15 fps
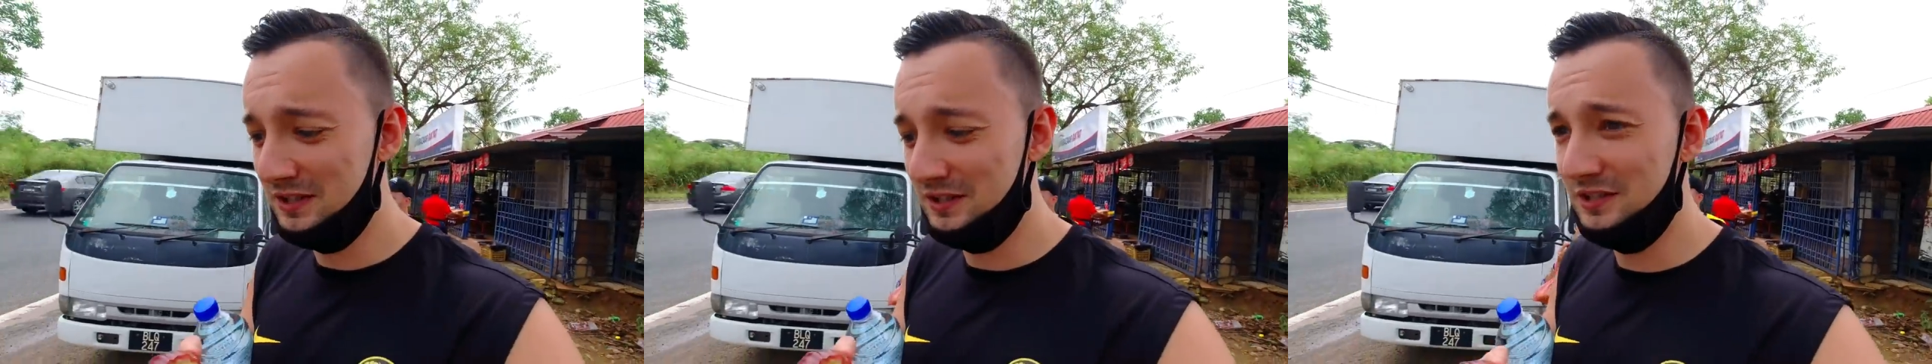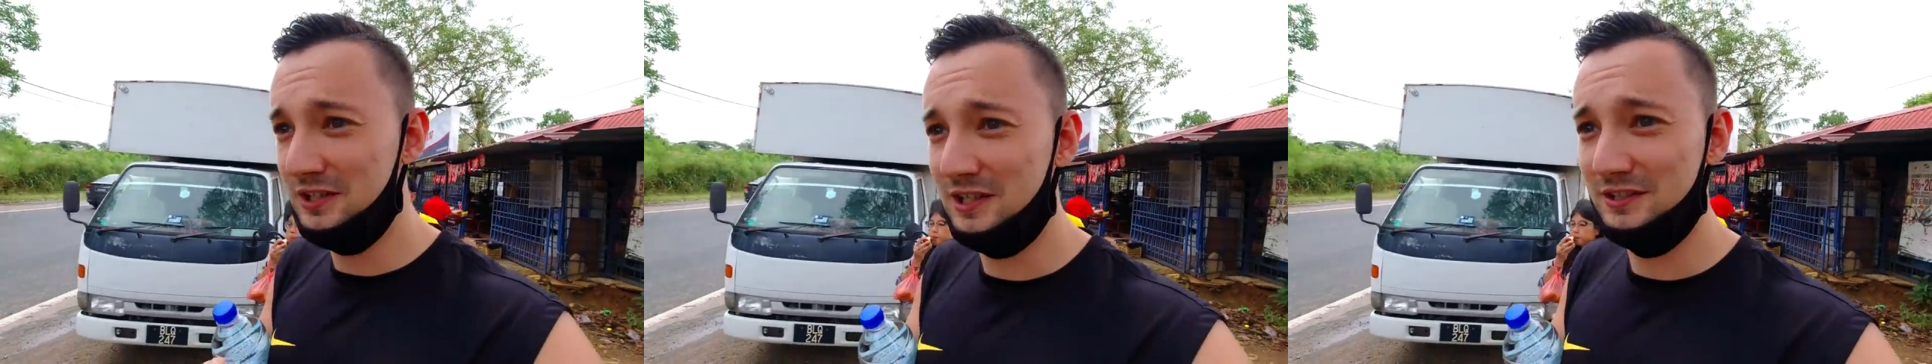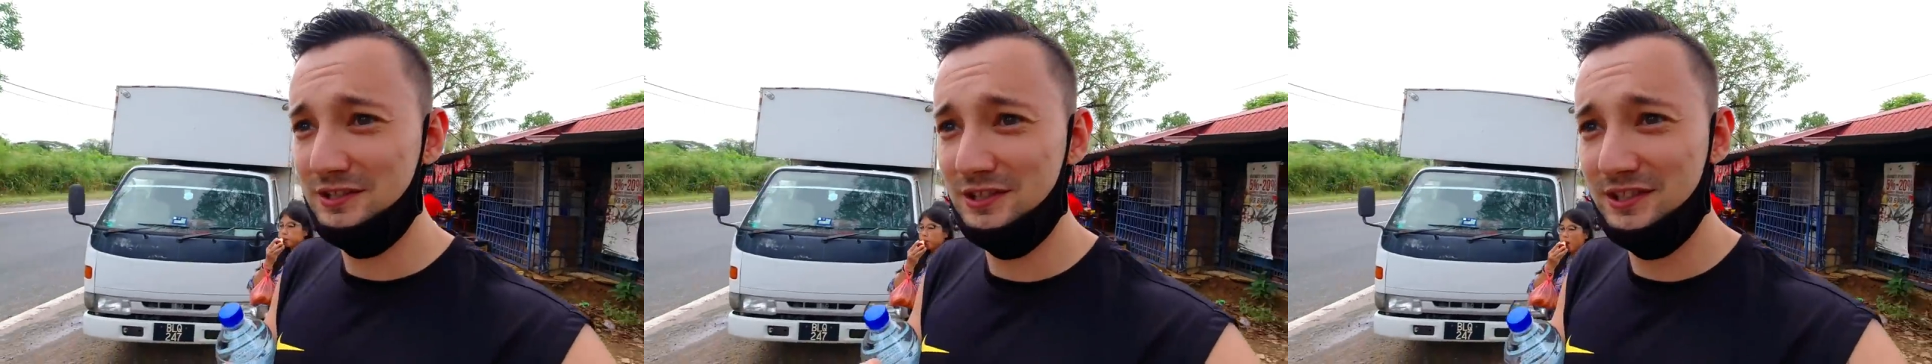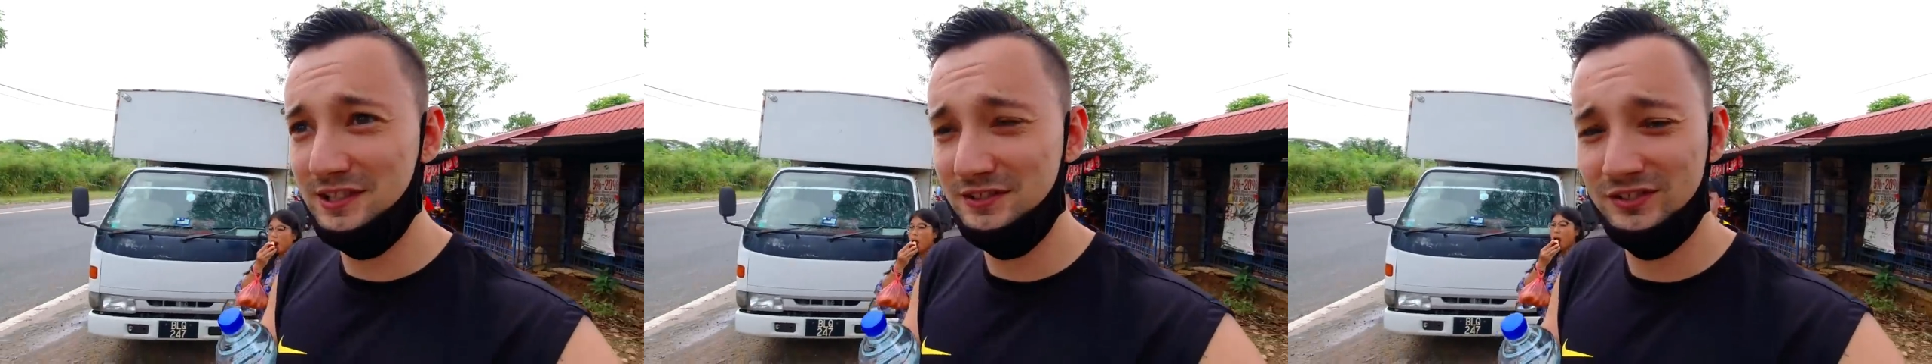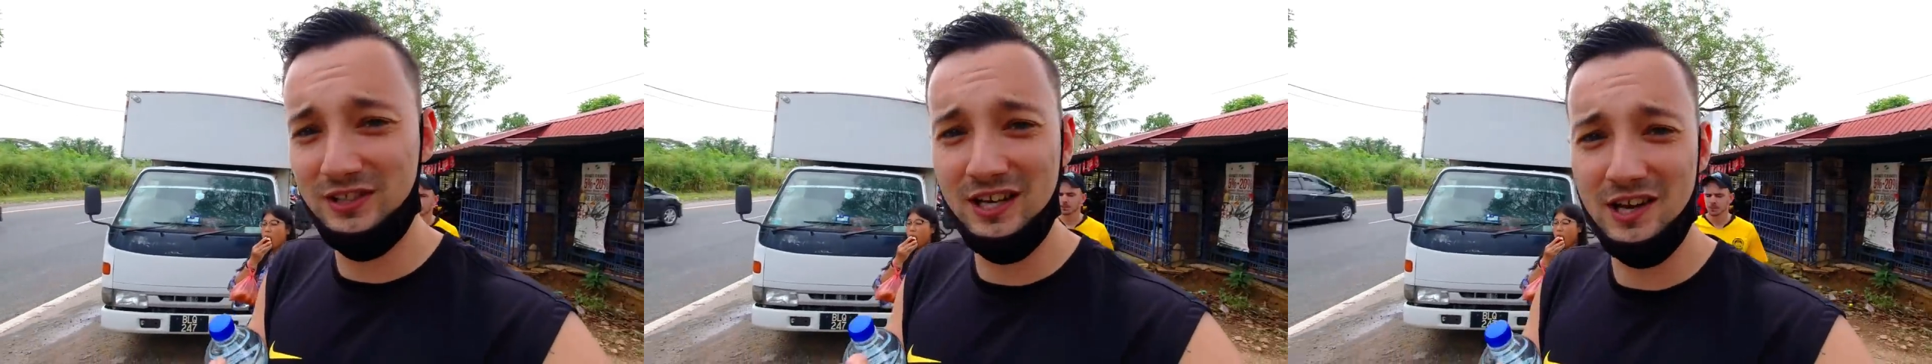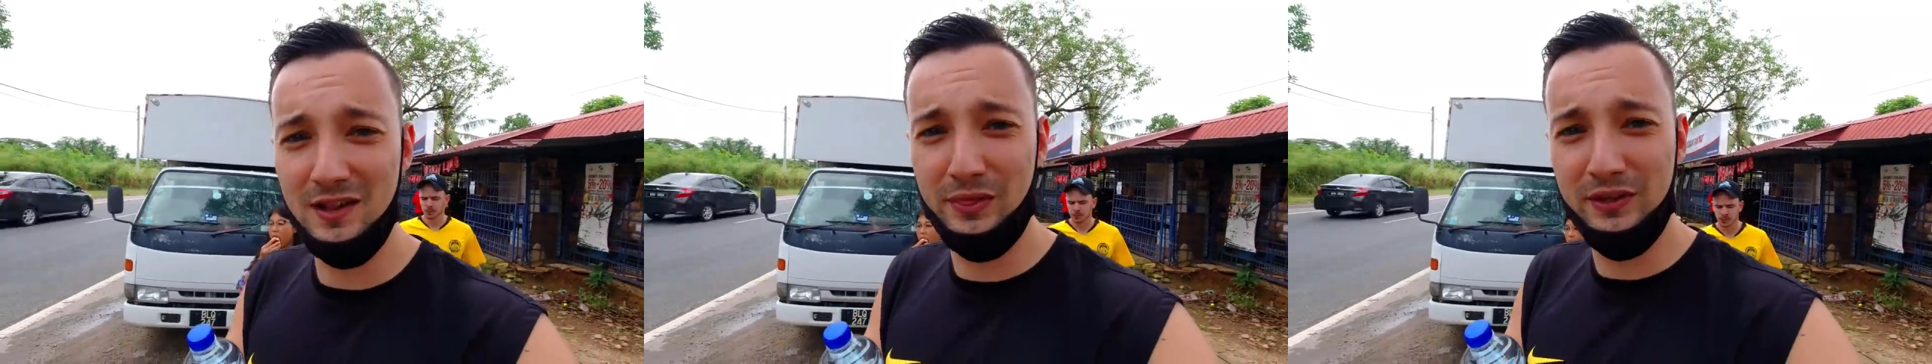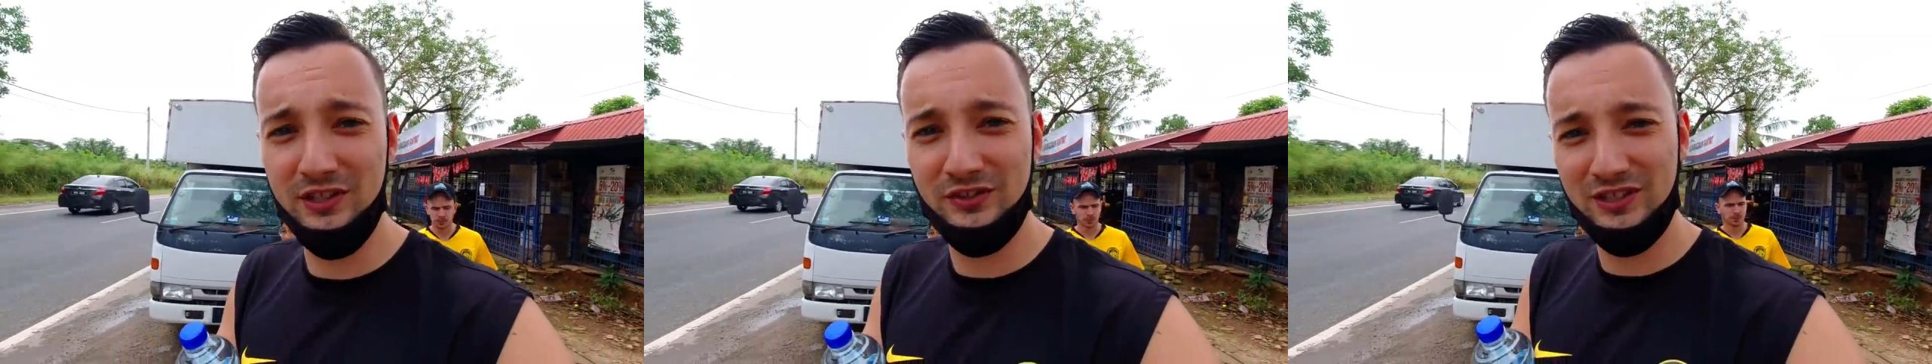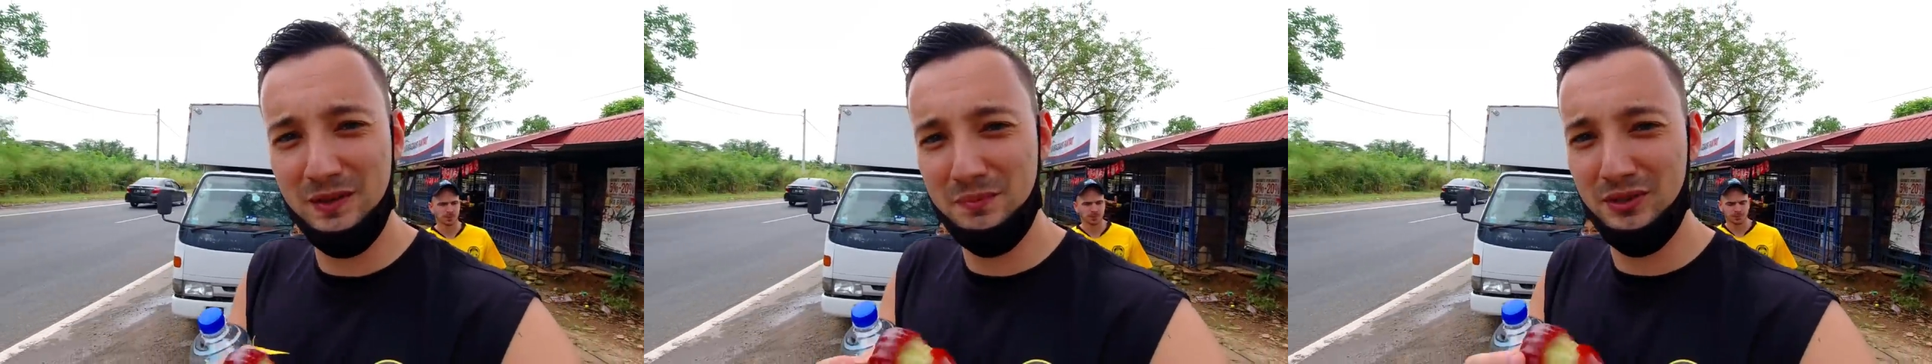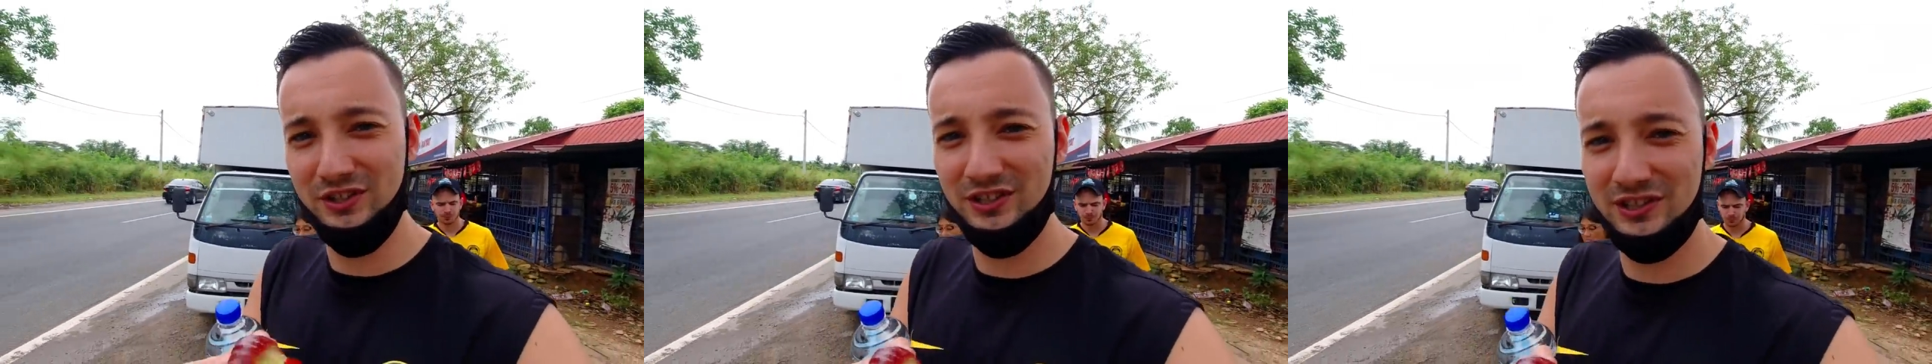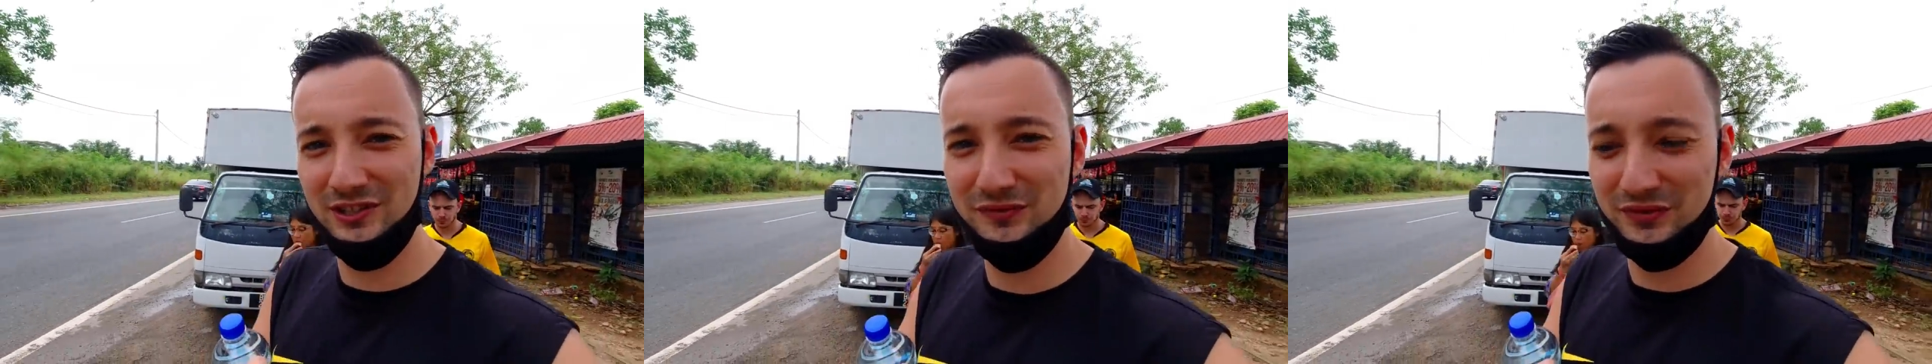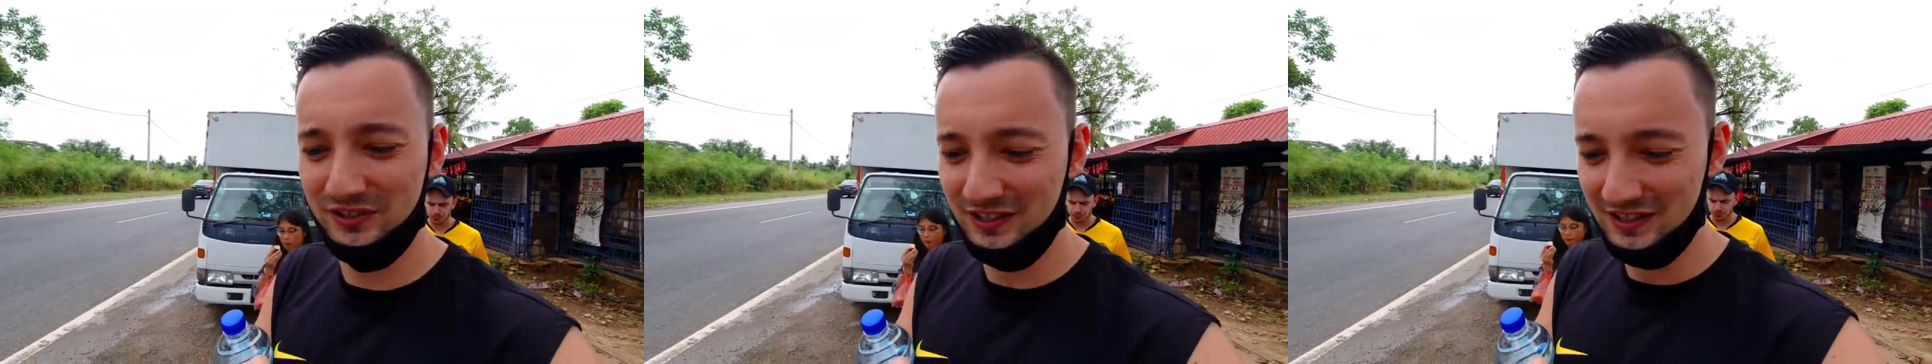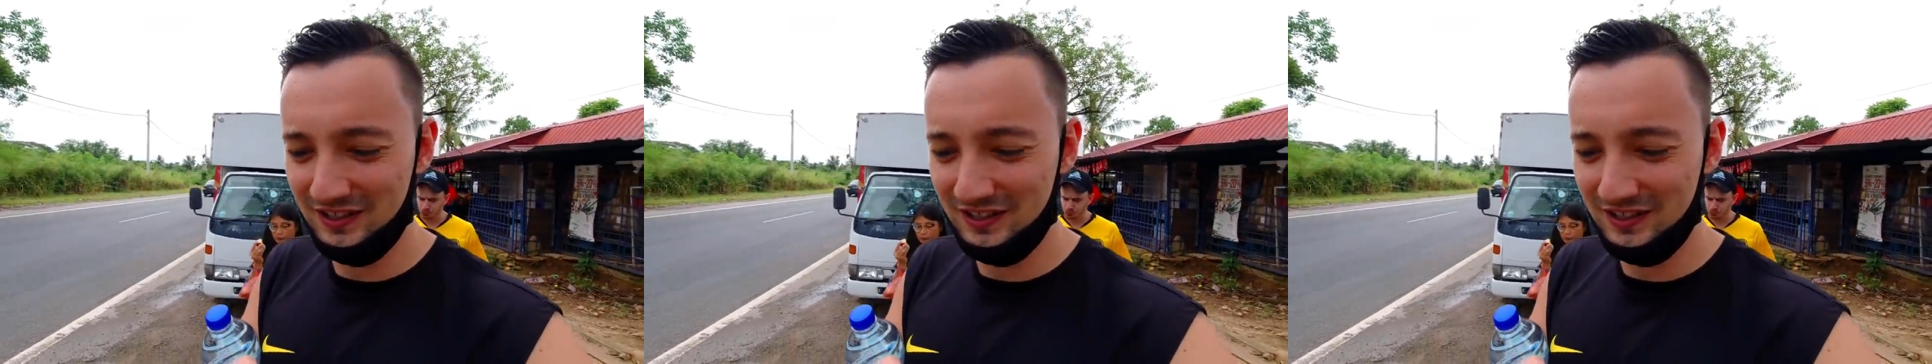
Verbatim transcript: And yeah, until then, stay healthy, stay positive,